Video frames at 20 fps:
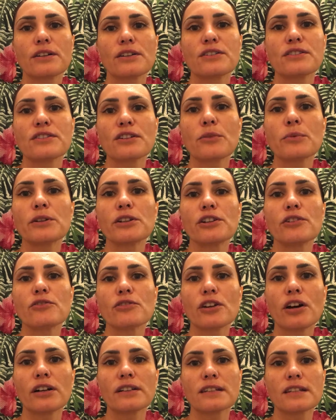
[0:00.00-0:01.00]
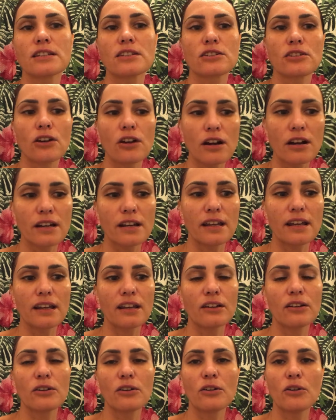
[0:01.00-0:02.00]
So when you're not
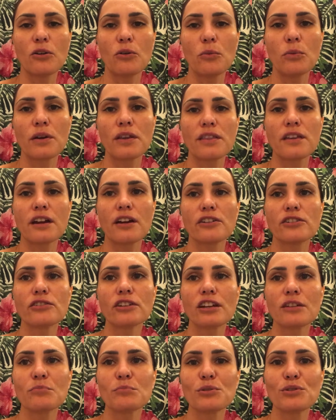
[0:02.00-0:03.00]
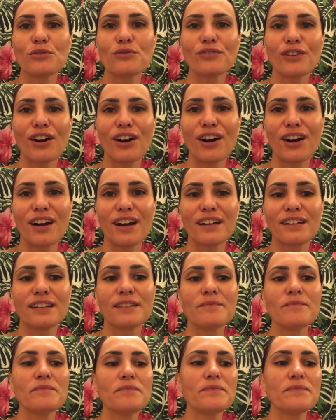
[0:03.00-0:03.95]
starting with there, you can move on